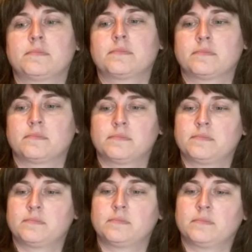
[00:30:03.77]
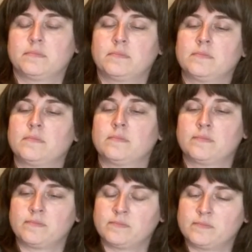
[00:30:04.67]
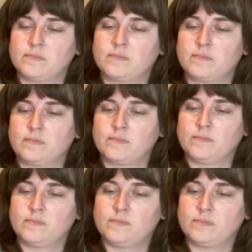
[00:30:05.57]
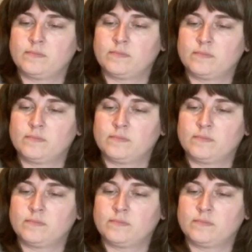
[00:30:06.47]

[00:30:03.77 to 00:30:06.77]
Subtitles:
The person shown says nothing.